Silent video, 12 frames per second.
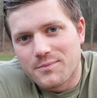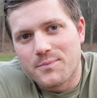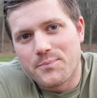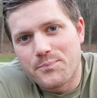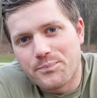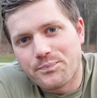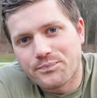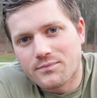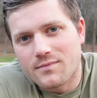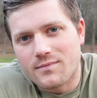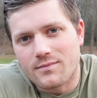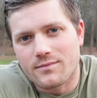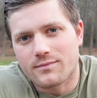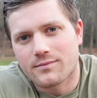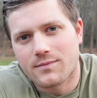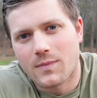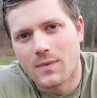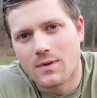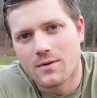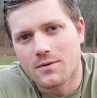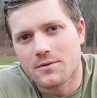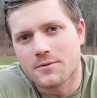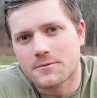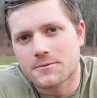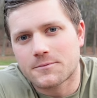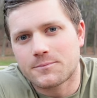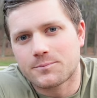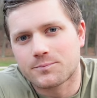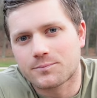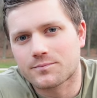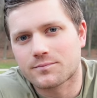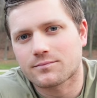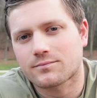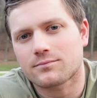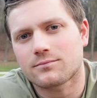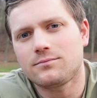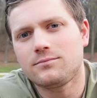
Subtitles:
(silent)